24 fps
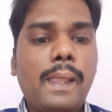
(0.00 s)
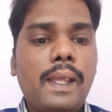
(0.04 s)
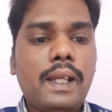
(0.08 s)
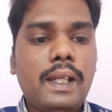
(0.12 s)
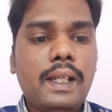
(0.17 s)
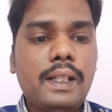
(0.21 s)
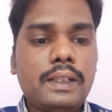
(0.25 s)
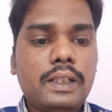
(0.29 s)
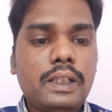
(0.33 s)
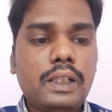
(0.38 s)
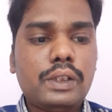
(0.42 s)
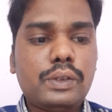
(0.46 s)

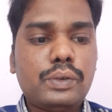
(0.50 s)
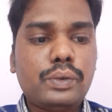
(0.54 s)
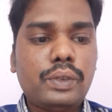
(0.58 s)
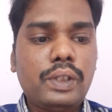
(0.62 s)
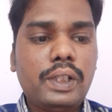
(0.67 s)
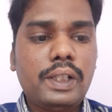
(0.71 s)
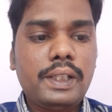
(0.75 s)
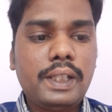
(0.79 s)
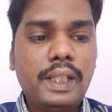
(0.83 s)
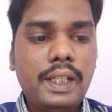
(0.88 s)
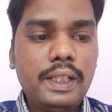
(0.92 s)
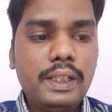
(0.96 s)
Article
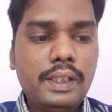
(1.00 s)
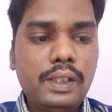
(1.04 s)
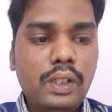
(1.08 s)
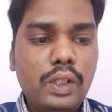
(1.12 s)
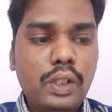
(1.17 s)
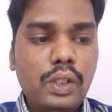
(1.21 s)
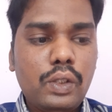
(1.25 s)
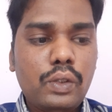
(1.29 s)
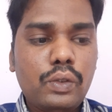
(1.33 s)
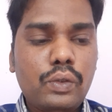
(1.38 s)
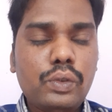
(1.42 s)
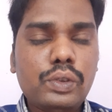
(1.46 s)
208
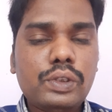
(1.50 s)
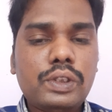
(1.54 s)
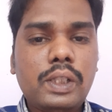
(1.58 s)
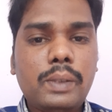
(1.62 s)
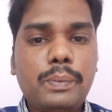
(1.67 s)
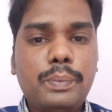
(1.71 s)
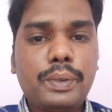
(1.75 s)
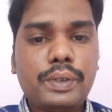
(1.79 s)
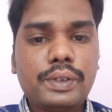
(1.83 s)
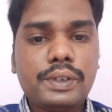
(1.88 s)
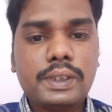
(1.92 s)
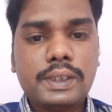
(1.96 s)
rules of
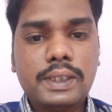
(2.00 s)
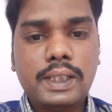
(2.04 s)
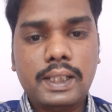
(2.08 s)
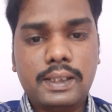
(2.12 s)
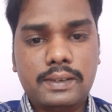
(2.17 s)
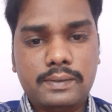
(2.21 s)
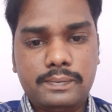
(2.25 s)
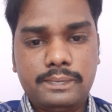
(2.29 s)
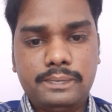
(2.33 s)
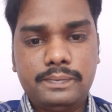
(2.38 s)
procedure,